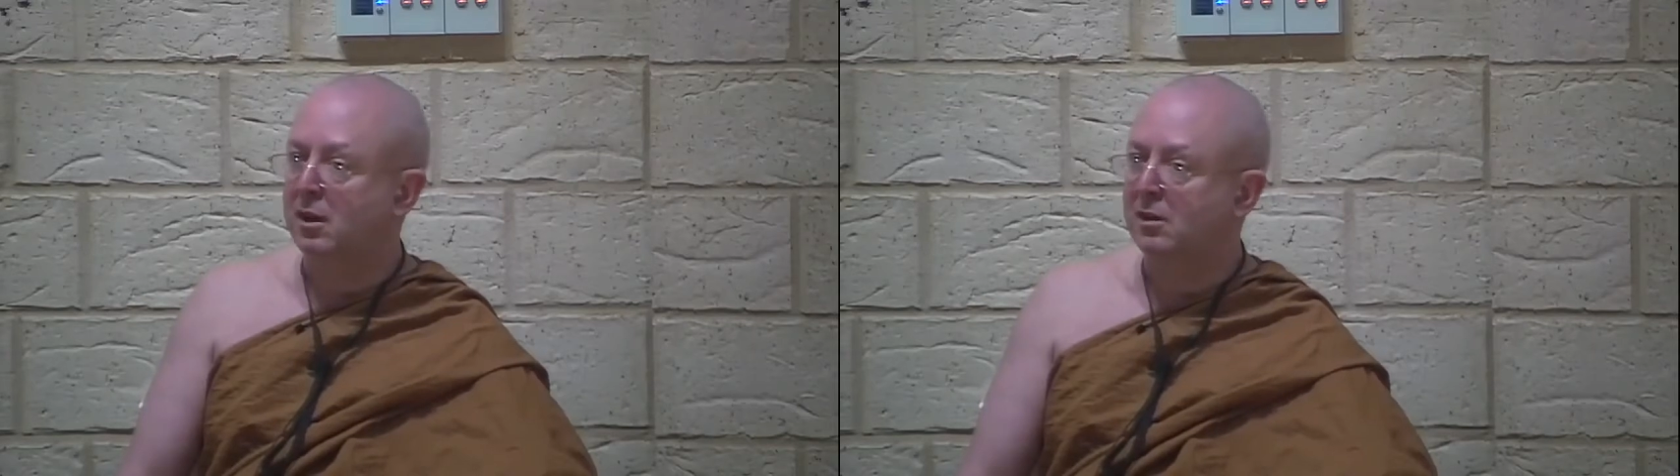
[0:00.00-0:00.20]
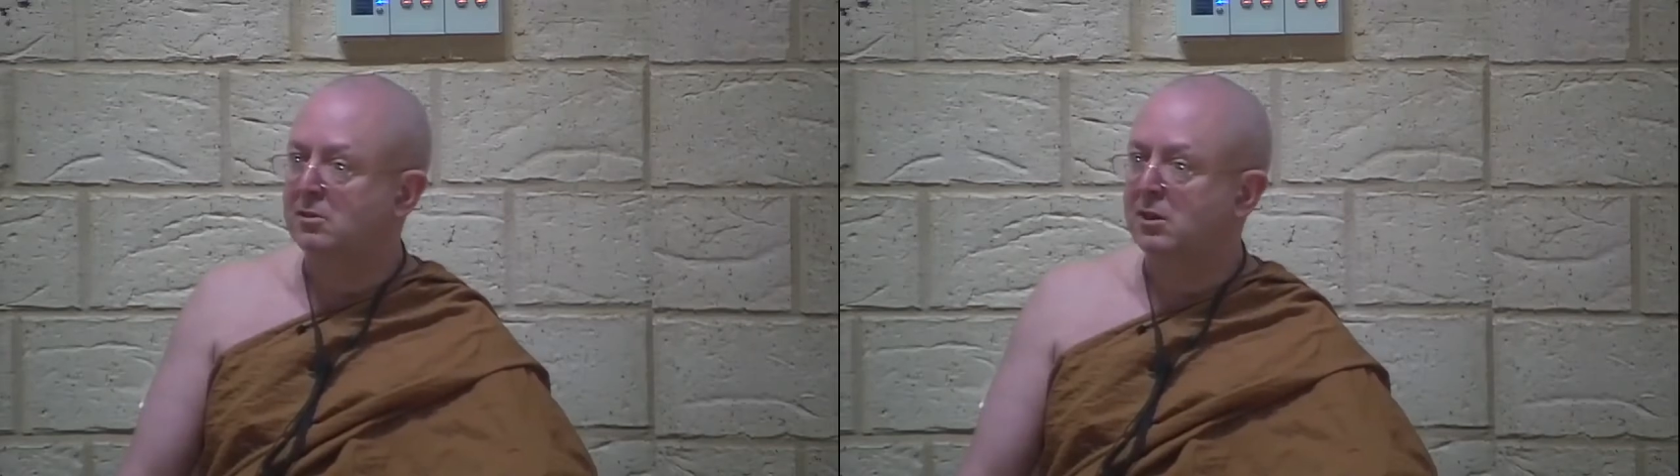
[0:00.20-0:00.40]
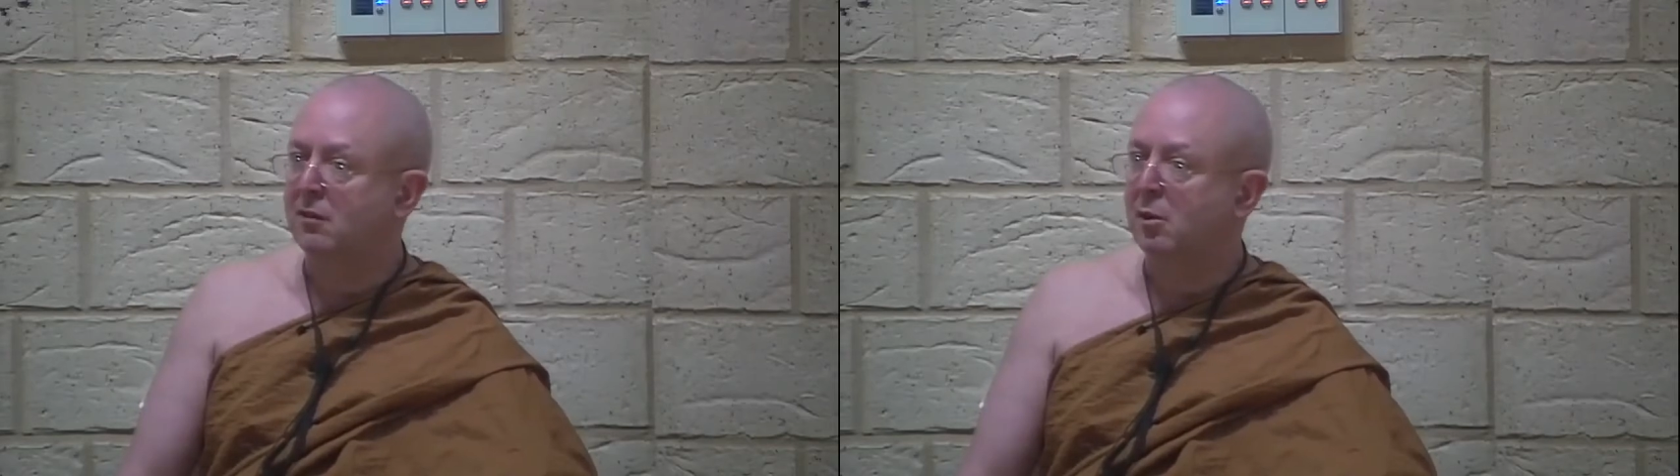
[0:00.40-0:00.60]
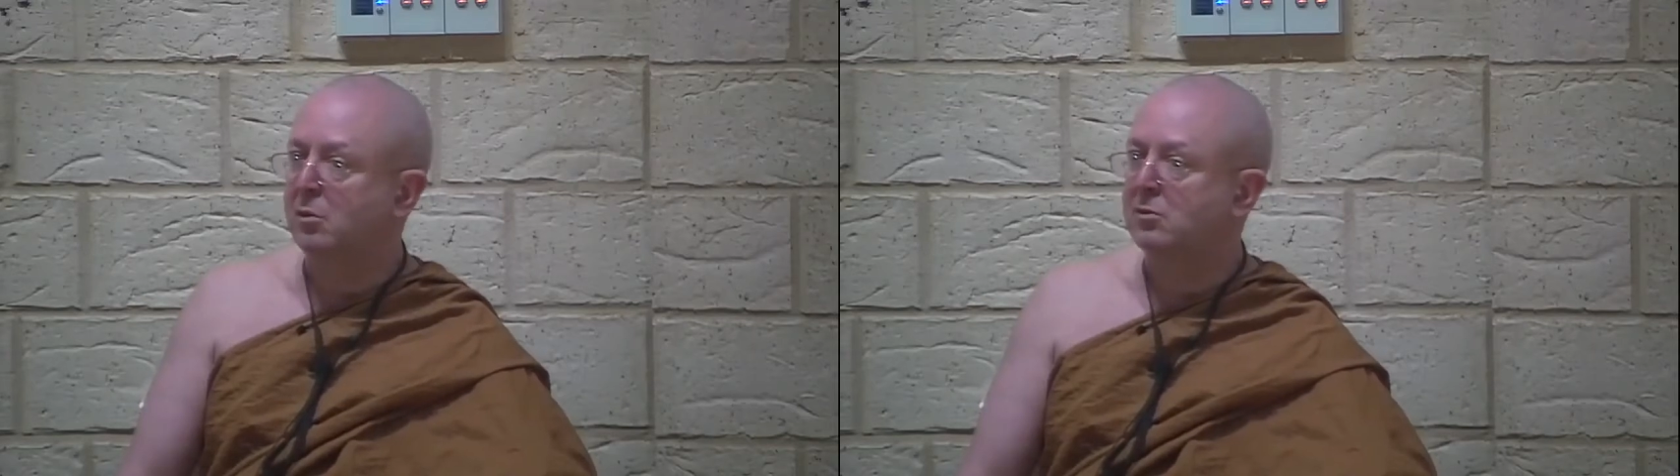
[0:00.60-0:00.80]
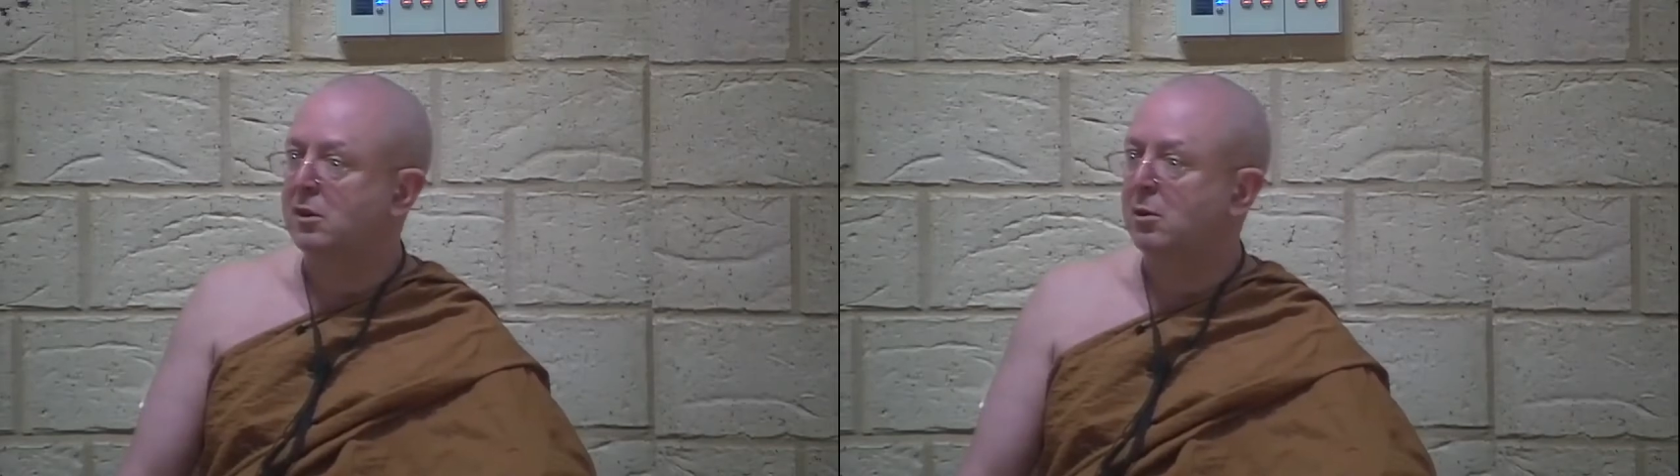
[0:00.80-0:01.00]
like a
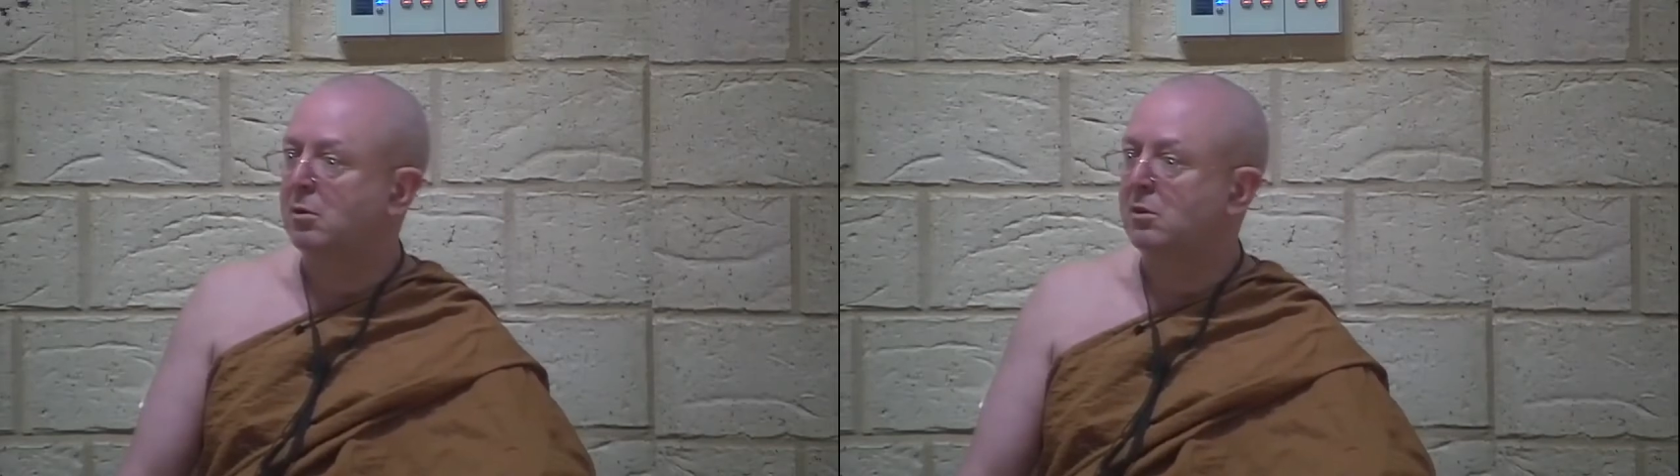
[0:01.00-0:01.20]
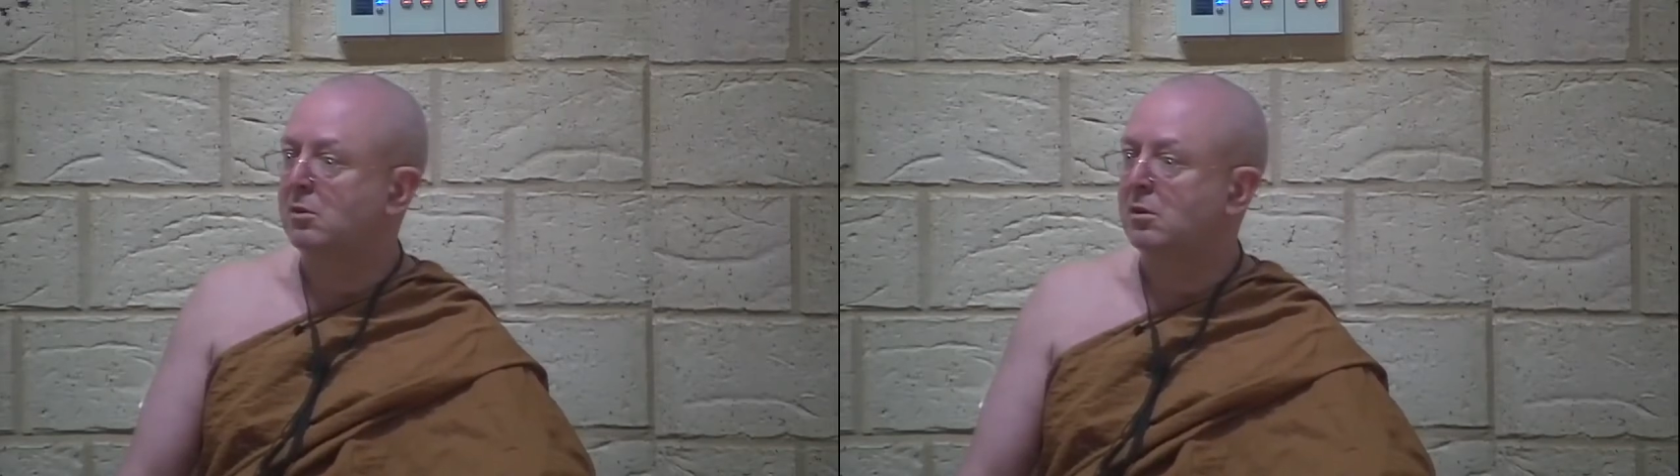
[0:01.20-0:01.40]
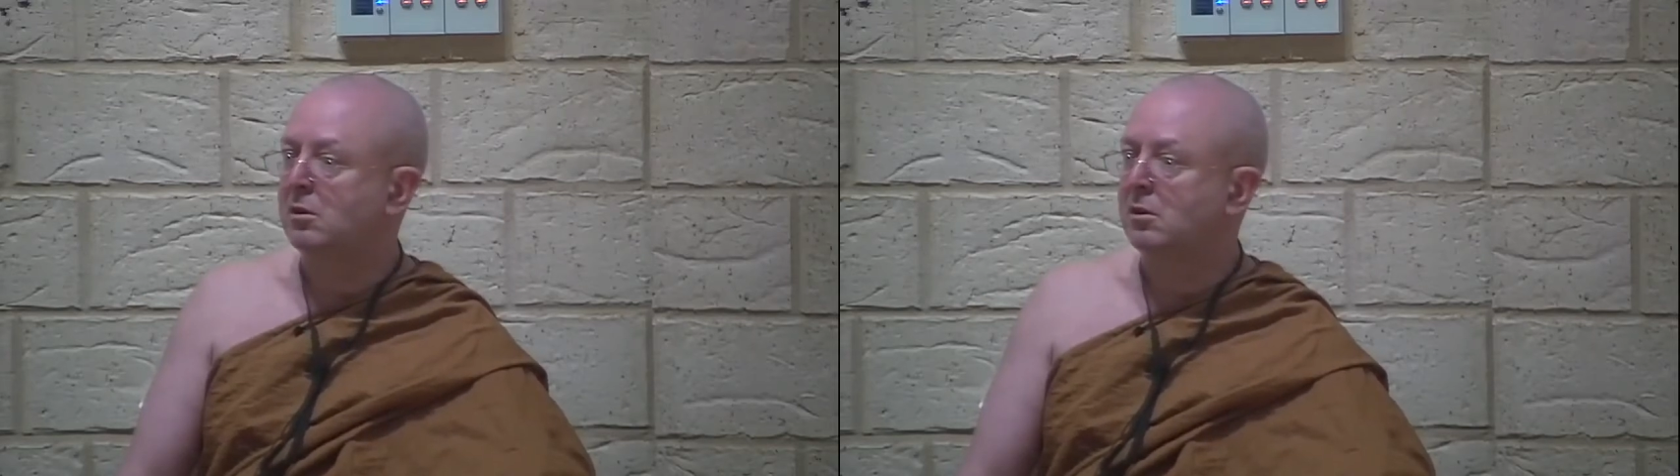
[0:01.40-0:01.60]
70% world.